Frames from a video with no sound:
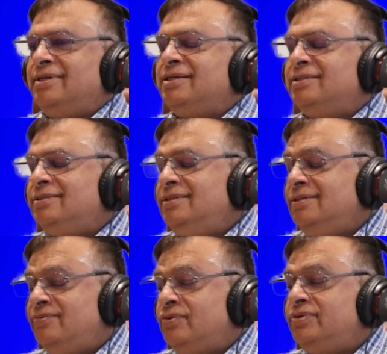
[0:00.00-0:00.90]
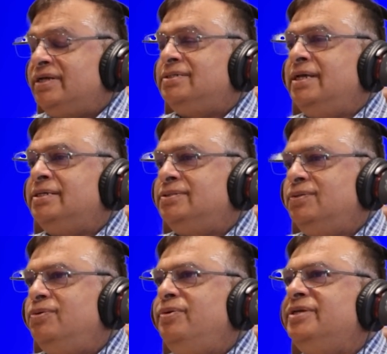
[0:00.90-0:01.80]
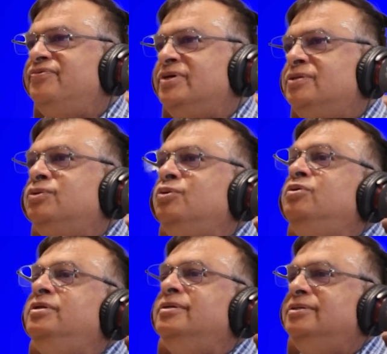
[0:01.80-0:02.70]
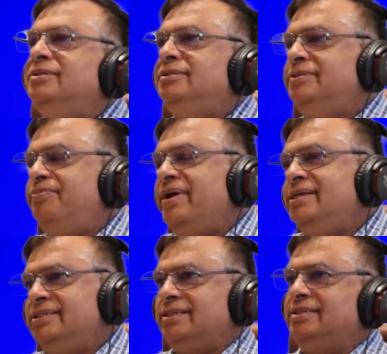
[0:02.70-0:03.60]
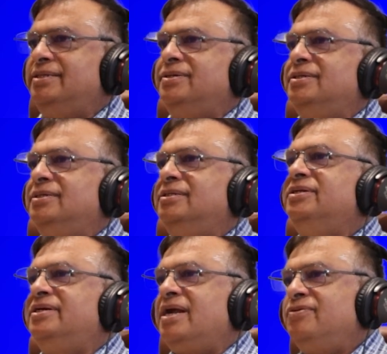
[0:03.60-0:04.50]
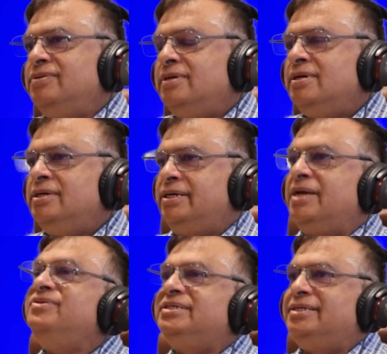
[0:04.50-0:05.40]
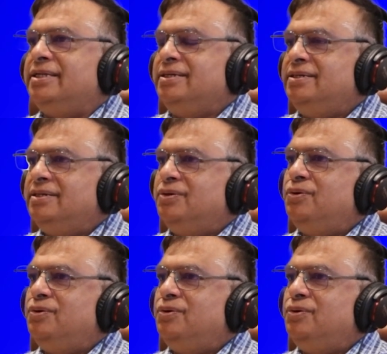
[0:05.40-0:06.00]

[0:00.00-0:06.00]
I think what they has to do is first to do the basic, the ground study,